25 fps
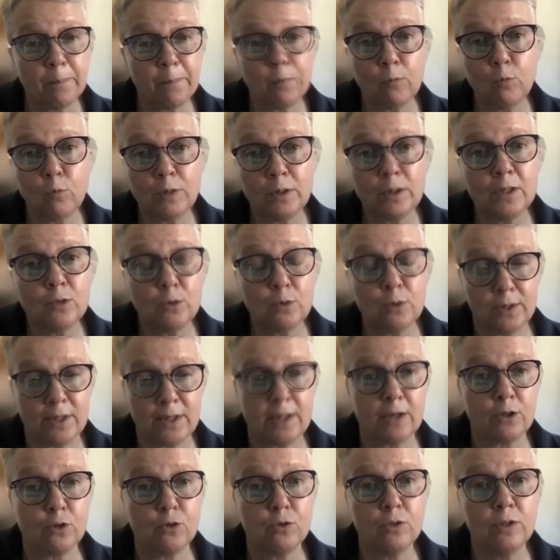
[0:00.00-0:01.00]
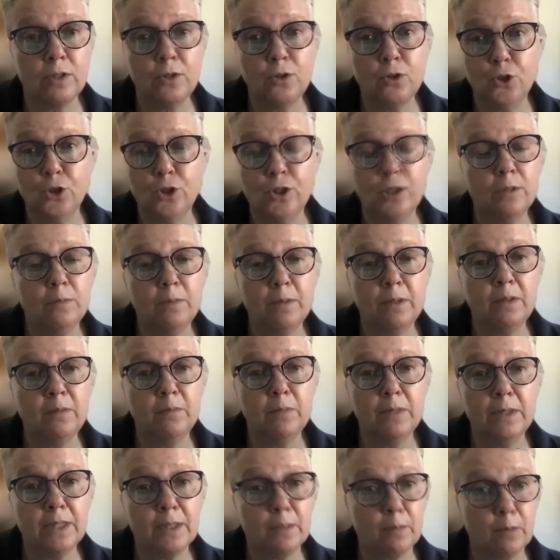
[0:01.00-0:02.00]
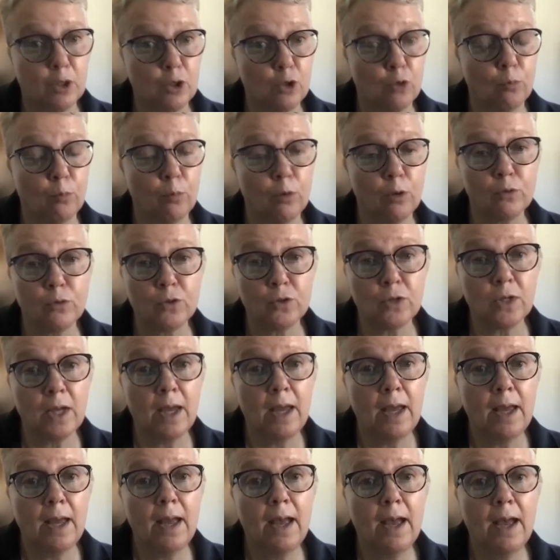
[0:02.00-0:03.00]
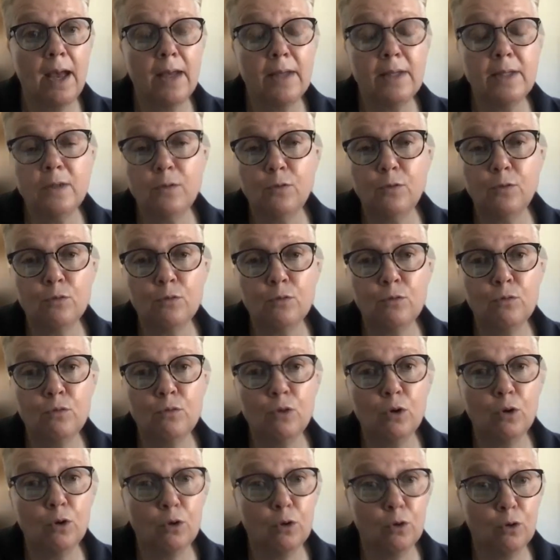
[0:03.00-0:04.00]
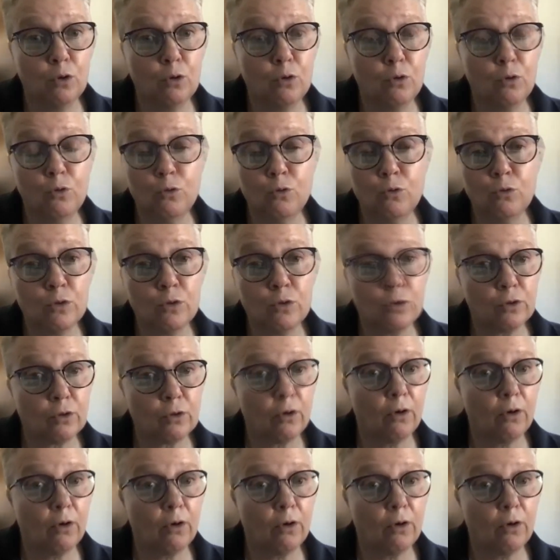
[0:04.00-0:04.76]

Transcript: when it was actually GDP mismeasurement. And if you look